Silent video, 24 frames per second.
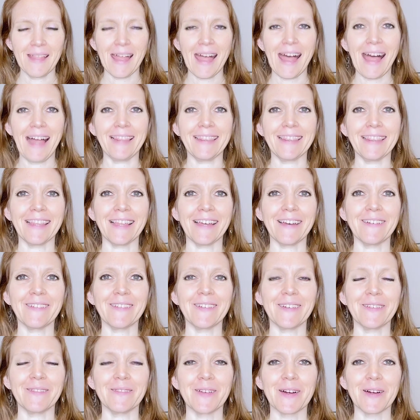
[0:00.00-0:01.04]

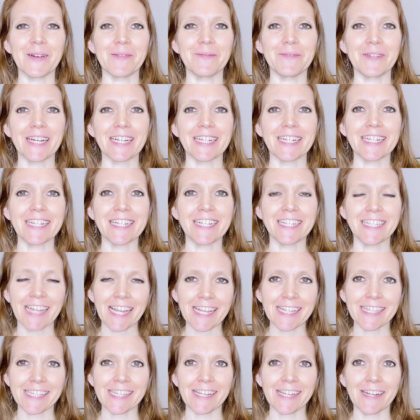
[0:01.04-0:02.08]
Hello and welcome back to
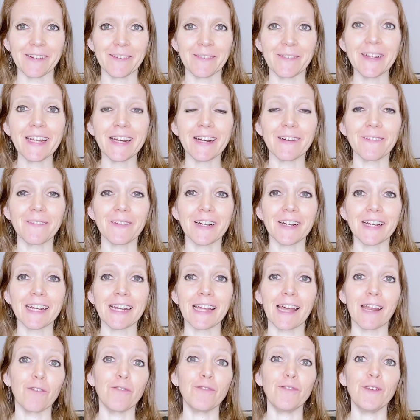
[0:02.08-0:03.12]
Shakesyear. We are working
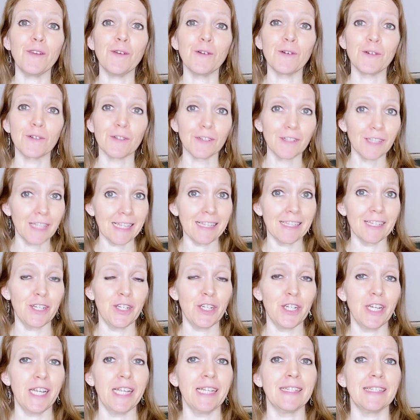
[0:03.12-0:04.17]
on a funeral
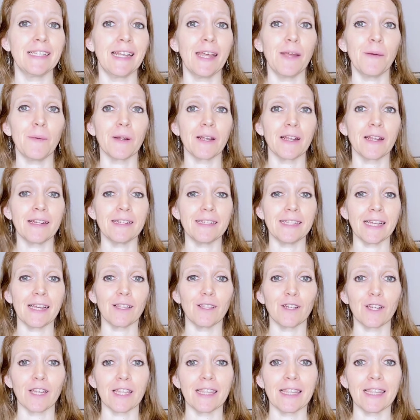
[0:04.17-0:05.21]
elegy and today we're going to take a
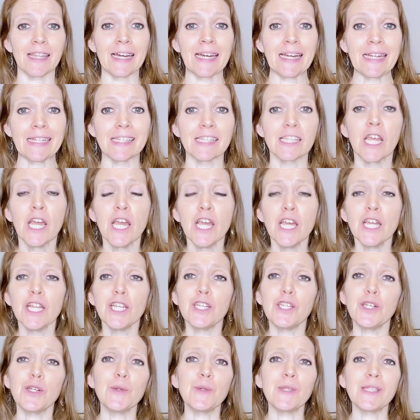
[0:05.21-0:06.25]
look at lines
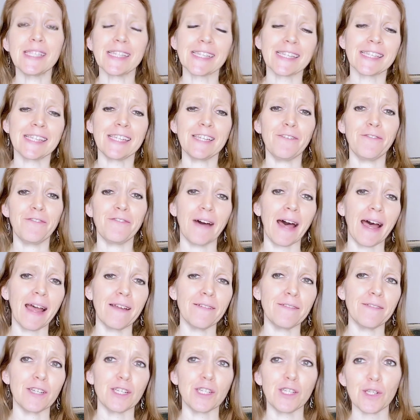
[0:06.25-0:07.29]

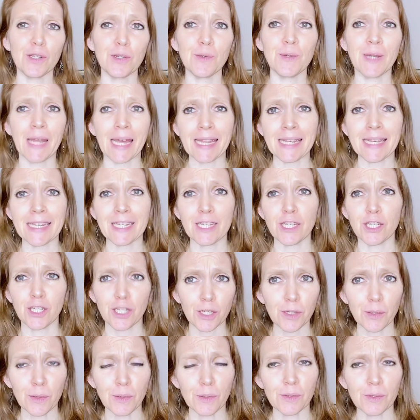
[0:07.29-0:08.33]
265 to
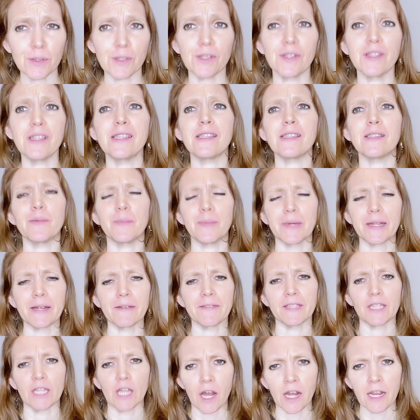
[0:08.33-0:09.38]
292. So this is a bit
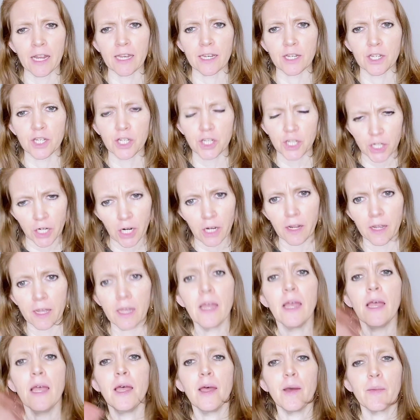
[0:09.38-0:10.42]
of a longish chunk,
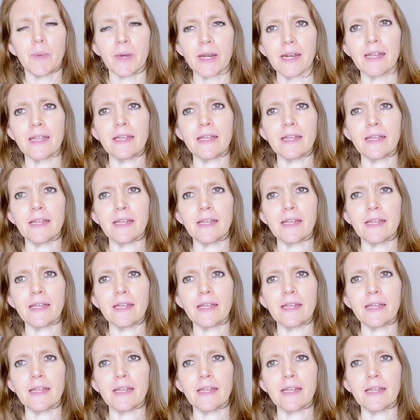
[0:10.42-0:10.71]
but it